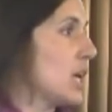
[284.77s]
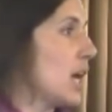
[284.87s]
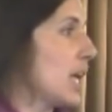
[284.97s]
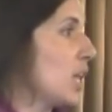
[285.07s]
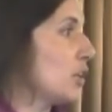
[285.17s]

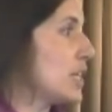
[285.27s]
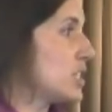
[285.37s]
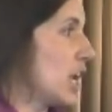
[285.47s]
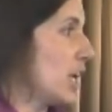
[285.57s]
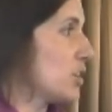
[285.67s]
high-calorie
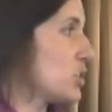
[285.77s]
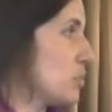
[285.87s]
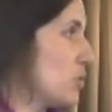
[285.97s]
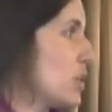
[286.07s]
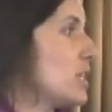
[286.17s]
shake or
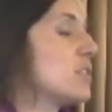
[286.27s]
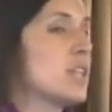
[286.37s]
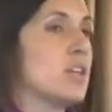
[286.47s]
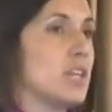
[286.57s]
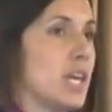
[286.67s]
smoothie so
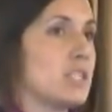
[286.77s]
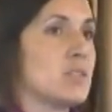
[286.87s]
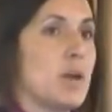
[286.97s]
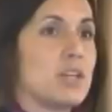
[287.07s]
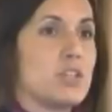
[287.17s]
that you can get
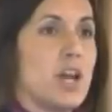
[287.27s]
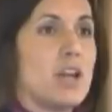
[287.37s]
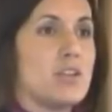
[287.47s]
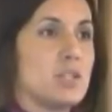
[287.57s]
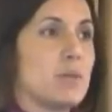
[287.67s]
some extra energy,